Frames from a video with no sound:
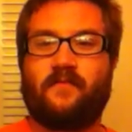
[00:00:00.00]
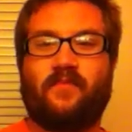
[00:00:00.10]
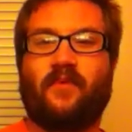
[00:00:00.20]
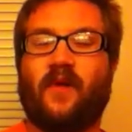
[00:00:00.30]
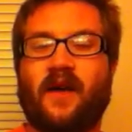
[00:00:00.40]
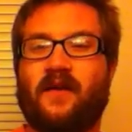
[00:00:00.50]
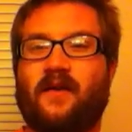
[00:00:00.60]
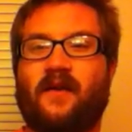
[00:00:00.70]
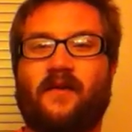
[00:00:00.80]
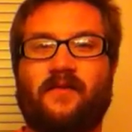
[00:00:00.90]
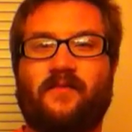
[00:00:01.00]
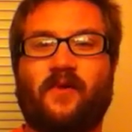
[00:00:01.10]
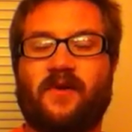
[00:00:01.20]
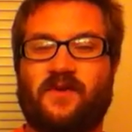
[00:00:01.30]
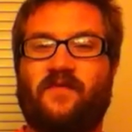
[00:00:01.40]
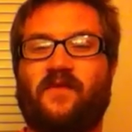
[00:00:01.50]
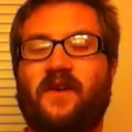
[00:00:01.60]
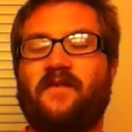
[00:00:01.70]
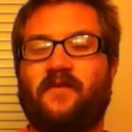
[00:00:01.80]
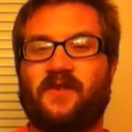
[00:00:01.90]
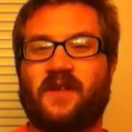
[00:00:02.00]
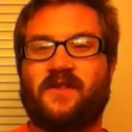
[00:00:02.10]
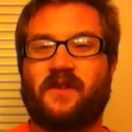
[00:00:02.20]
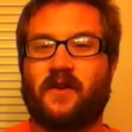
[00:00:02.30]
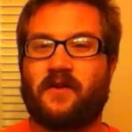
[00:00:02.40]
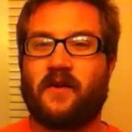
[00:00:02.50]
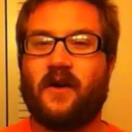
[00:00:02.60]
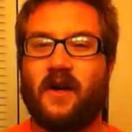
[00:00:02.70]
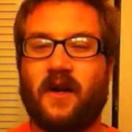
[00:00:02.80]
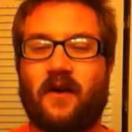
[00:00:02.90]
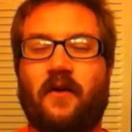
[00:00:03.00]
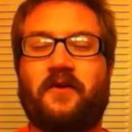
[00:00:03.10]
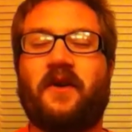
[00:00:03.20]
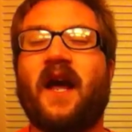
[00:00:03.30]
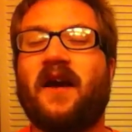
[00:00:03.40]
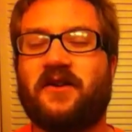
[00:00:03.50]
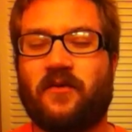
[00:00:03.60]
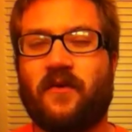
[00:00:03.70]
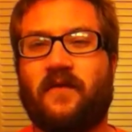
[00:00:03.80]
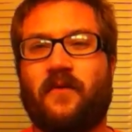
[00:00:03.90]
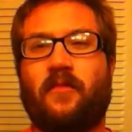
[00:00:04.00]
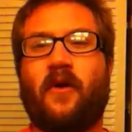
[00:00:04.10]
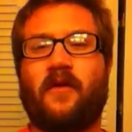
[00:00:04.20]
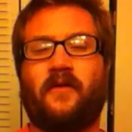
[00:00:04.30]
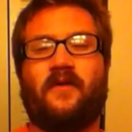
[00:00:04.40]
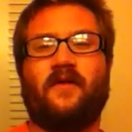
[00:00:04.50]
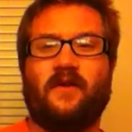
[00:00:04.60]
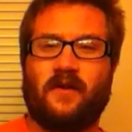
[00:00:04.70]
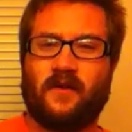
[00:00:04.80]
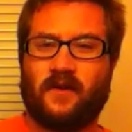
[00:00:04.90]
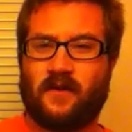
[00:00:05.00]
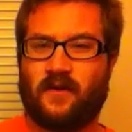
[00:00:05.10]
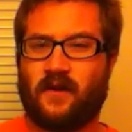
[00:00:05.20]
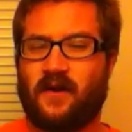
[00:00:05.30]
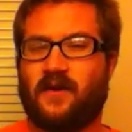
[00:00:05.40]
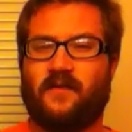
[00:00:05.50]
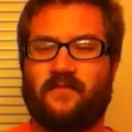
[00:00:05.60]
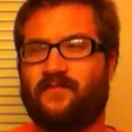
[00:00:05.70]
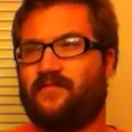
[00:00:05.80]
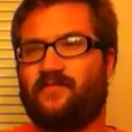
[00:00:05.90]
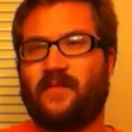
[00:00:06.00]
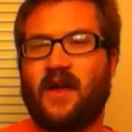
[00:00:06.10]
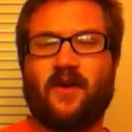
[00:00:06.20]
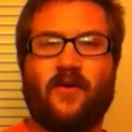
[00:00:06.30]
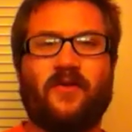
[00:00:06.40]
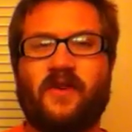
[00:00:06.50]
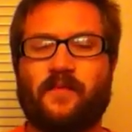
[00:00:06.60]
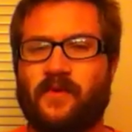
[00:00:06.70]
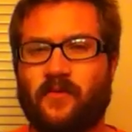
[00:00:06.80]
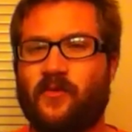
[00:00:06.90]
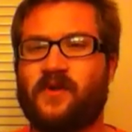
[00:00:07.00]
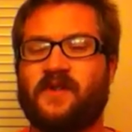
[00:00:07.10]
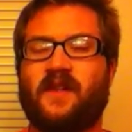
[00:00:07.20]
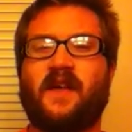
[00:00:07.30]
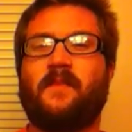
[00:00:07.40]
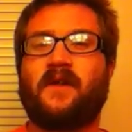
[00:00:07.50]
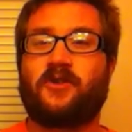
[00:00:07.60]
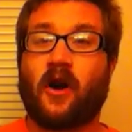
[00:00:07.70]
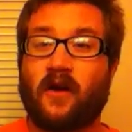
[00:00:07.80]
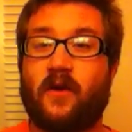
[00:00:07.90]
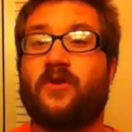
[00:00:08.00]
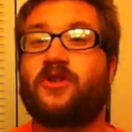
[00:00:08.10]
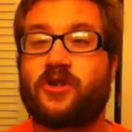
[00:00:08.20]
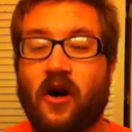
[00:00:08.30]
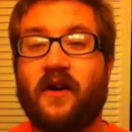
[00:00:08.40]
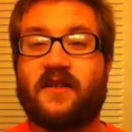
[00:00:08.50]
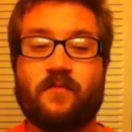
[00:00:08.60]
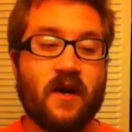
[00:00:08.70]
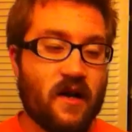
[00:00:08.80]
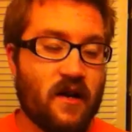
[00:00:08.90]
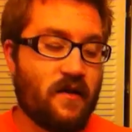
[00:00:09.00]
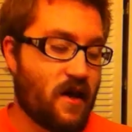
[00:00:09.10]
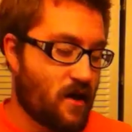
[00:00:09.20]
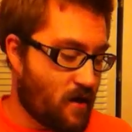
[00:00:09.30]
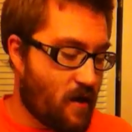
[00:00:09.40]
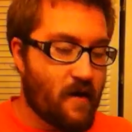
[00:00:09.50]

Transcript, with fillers: playing... he first gets in an altercation with her brother. And then they go deep in the woods, and then they meet Charlie, which Charlie's been in the